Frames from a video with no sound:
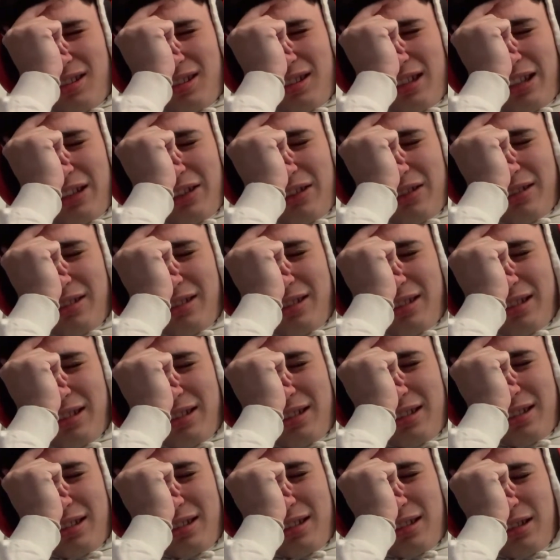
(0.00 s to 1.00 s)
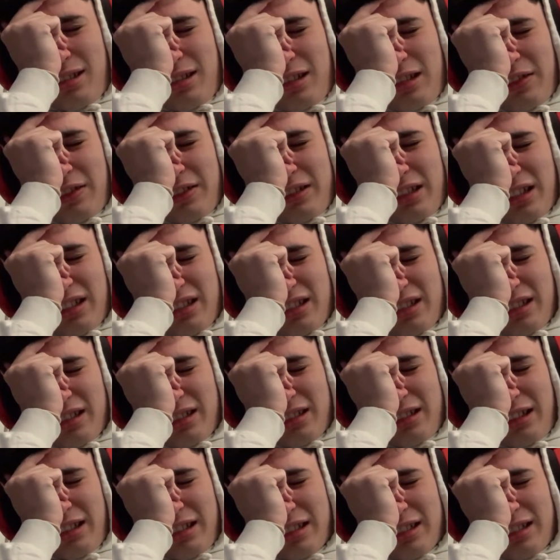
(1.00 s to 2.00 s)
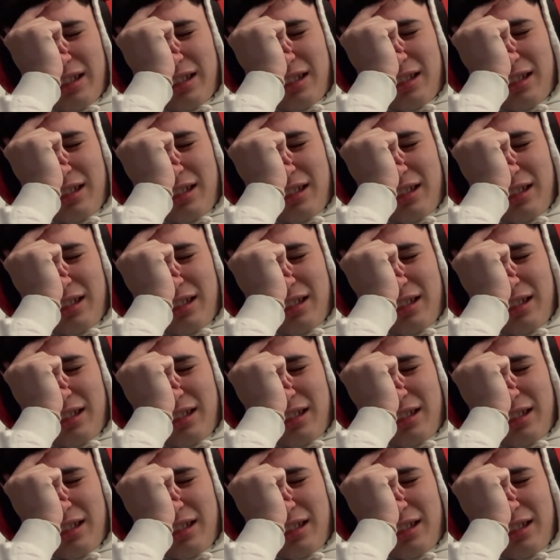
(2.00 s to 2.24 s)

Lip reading: Hang on, just give it a second. It's gonna click.